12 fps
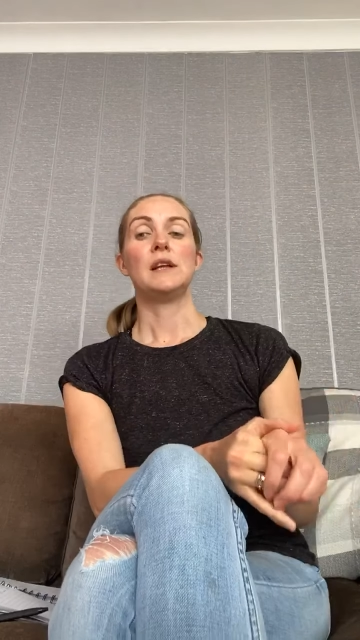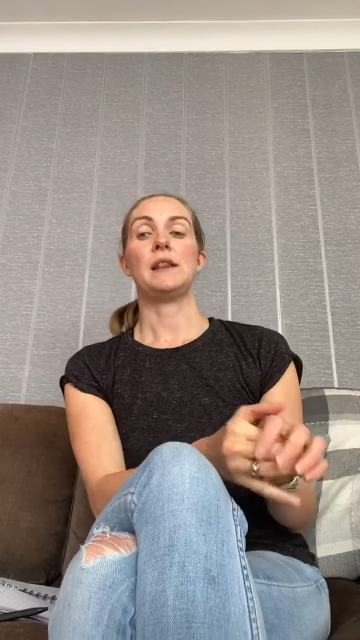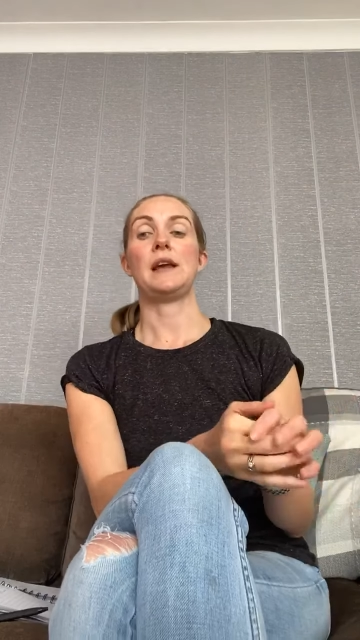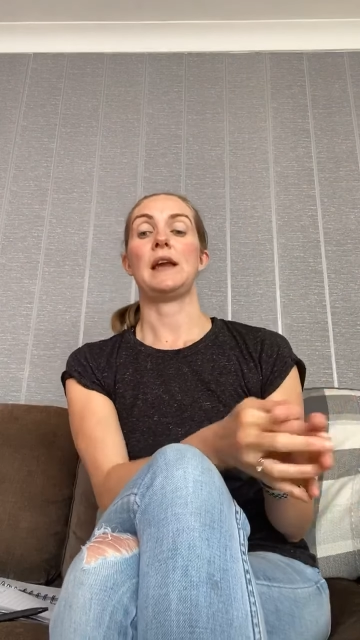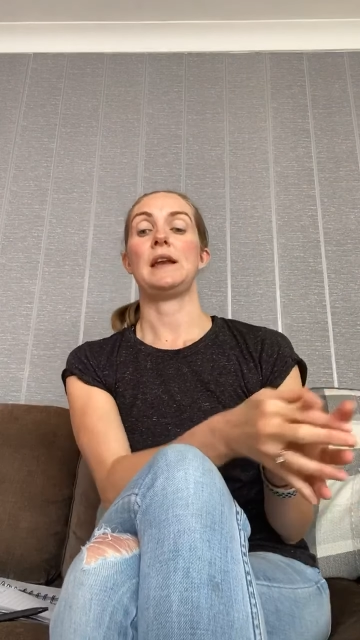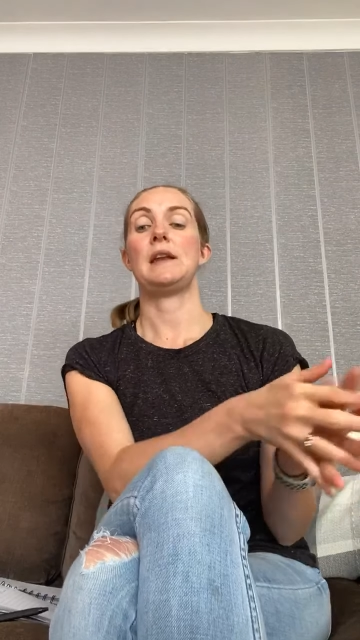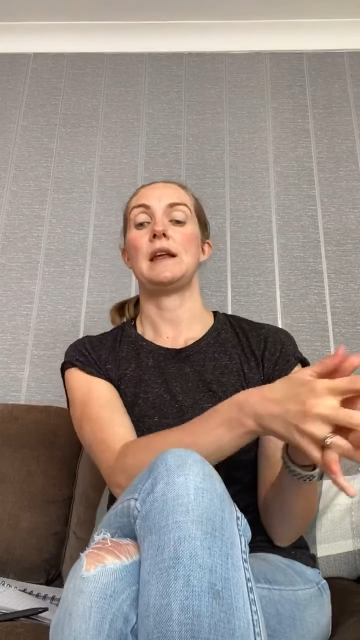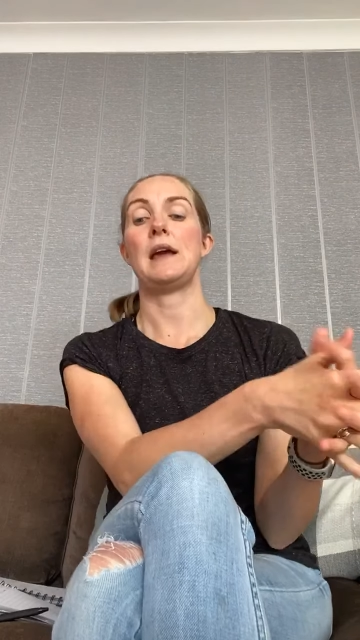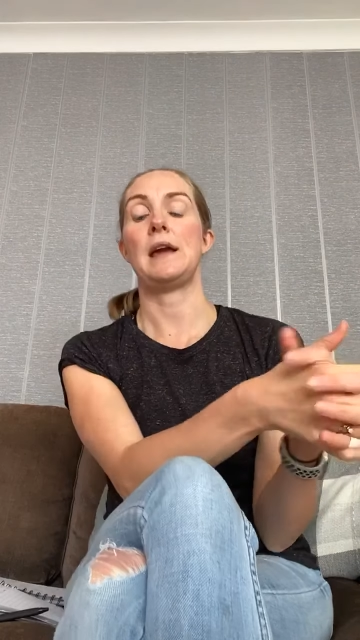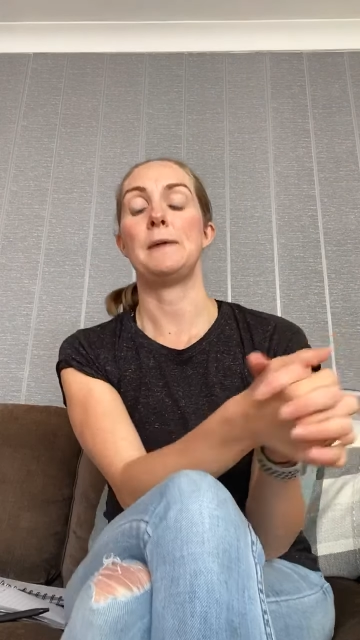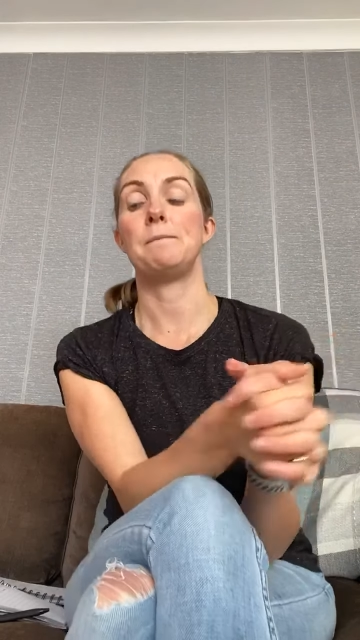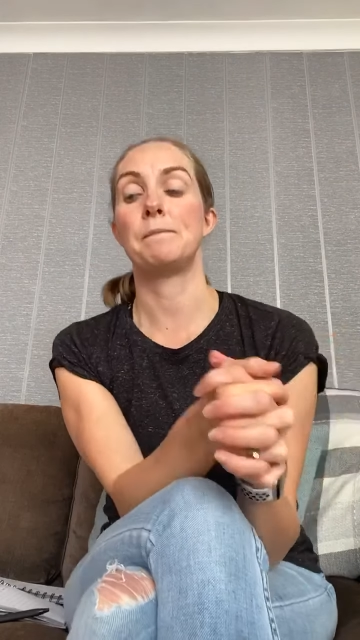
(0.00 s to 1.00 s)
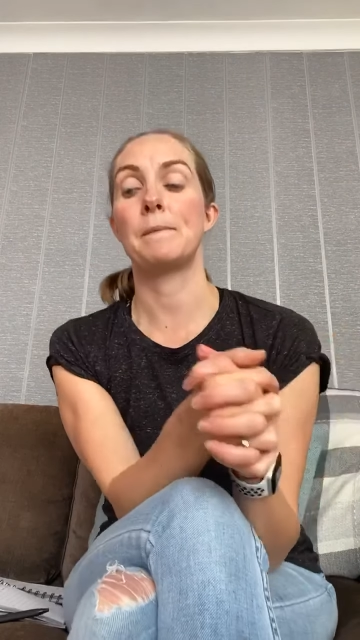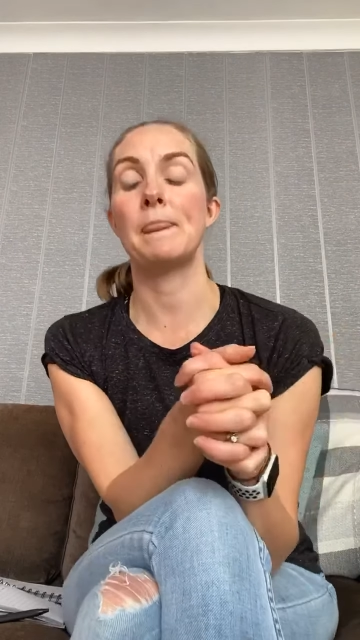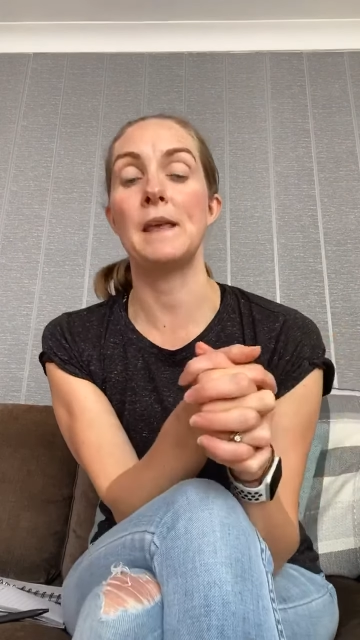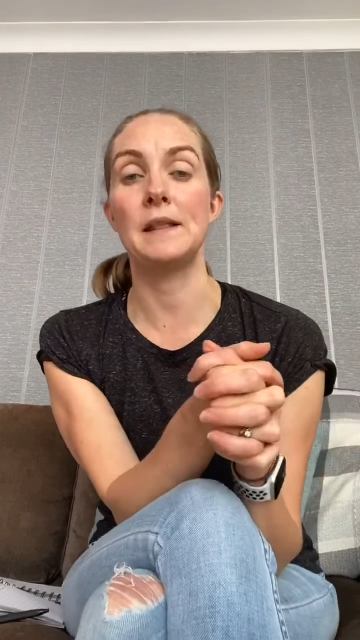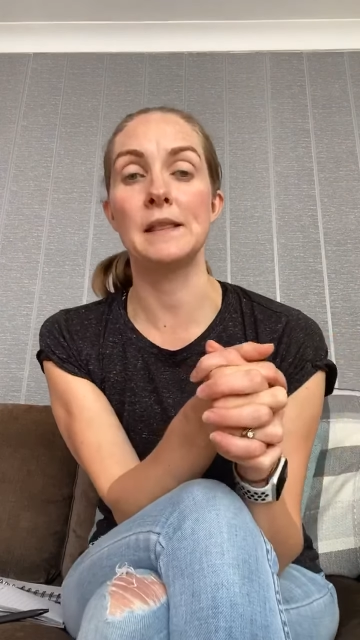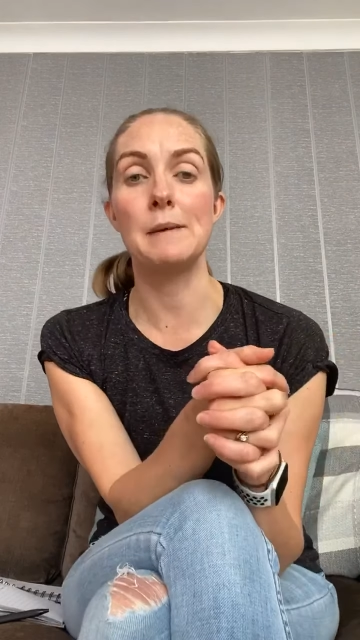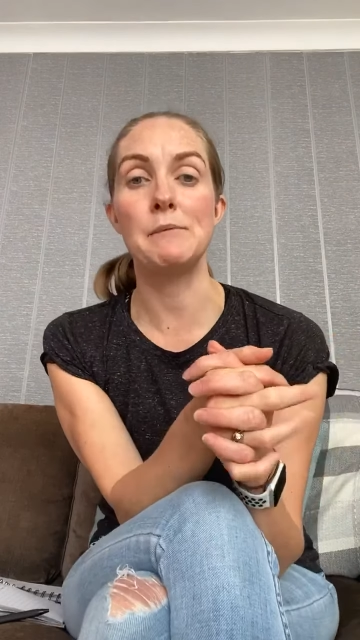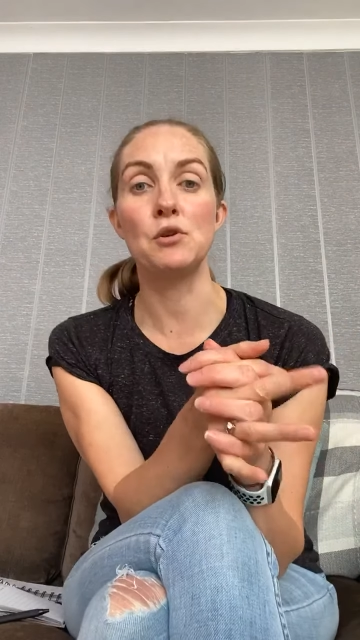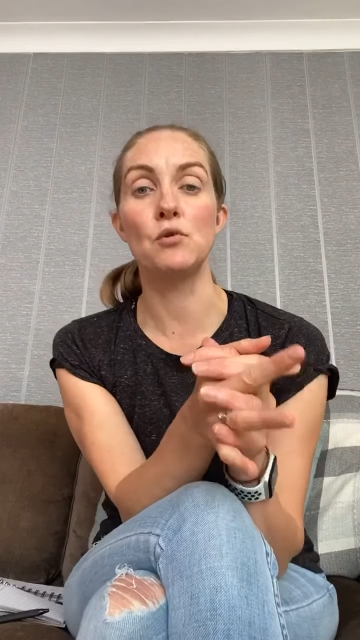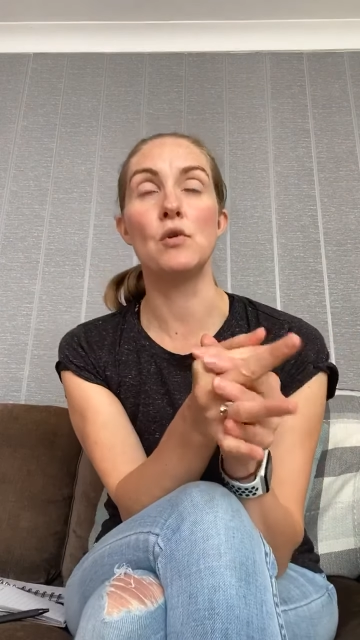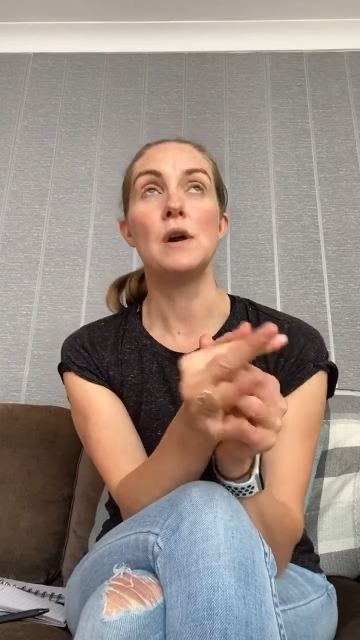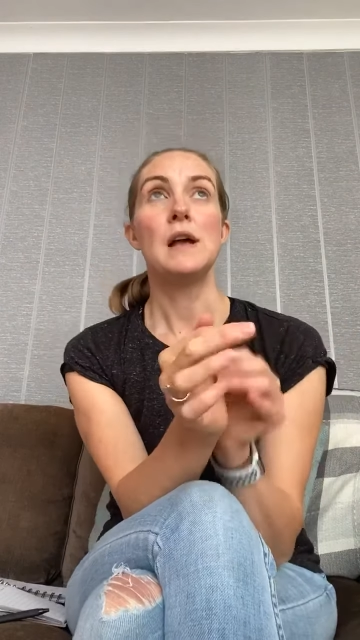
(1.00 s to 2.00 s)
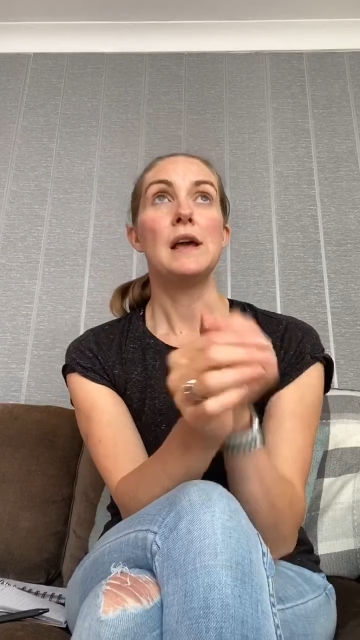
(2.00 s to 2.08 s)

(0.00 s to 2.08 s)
then let me know.